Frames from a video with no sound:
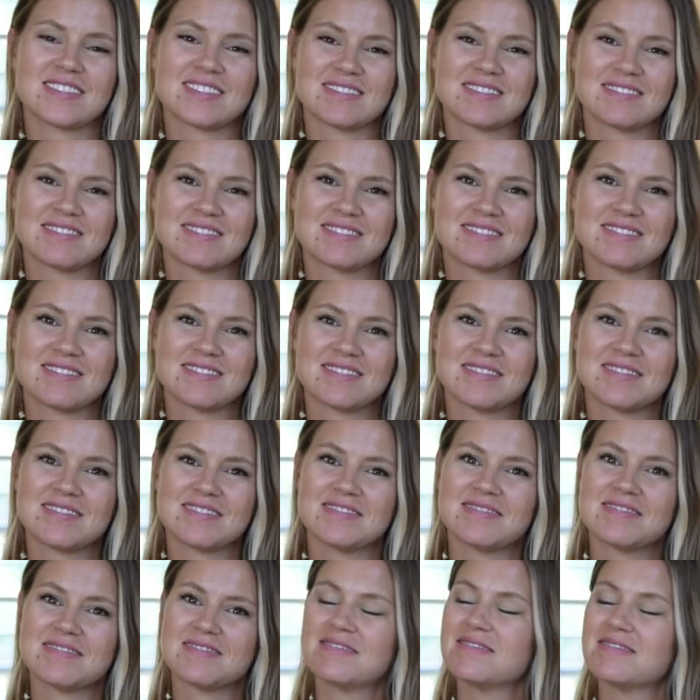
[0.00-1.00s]

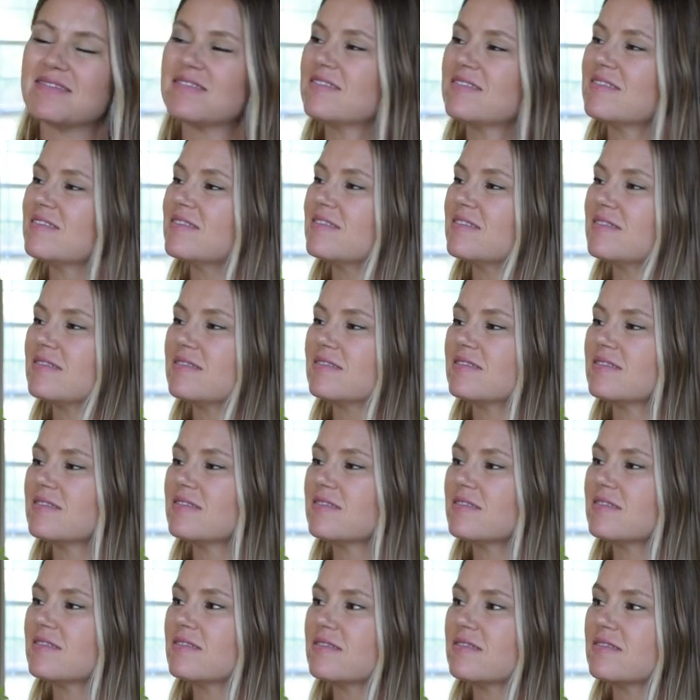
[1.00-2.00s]

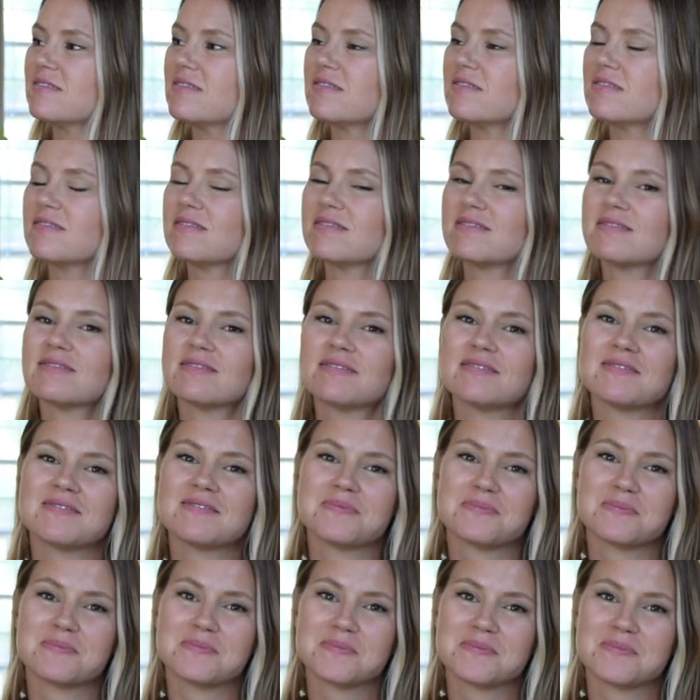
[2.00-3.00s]
[no speech]